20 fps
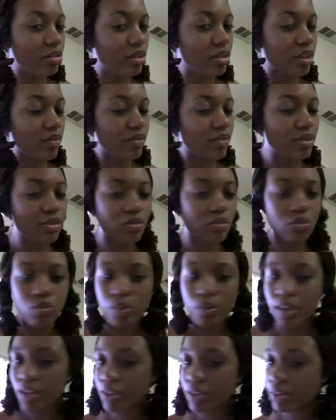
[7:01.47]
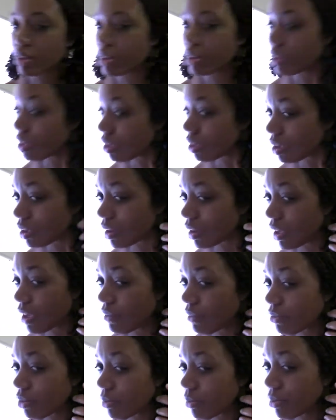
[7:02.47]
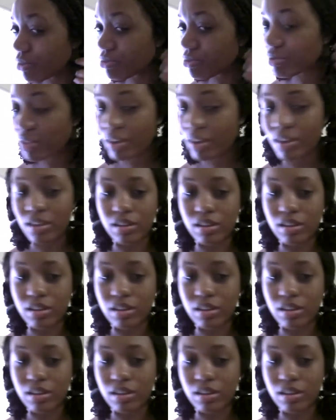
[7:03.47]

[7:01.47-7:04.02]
to give it some weight, and I have it on both sides,